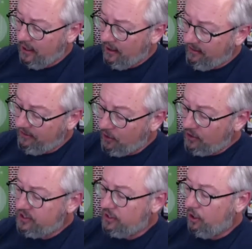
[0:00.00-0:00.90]

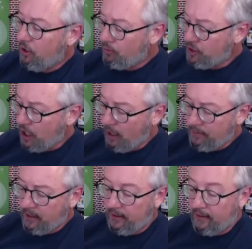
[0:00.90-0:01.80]
First, the home
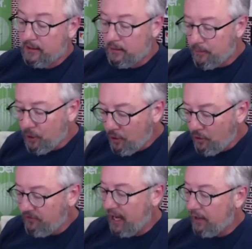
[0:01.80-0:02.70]
shopping, then the
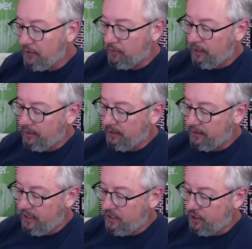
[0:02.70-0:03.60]
move, now the
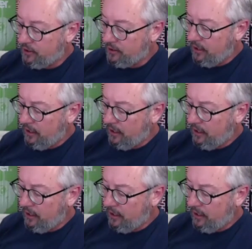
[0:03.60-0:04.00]
rehabilitation.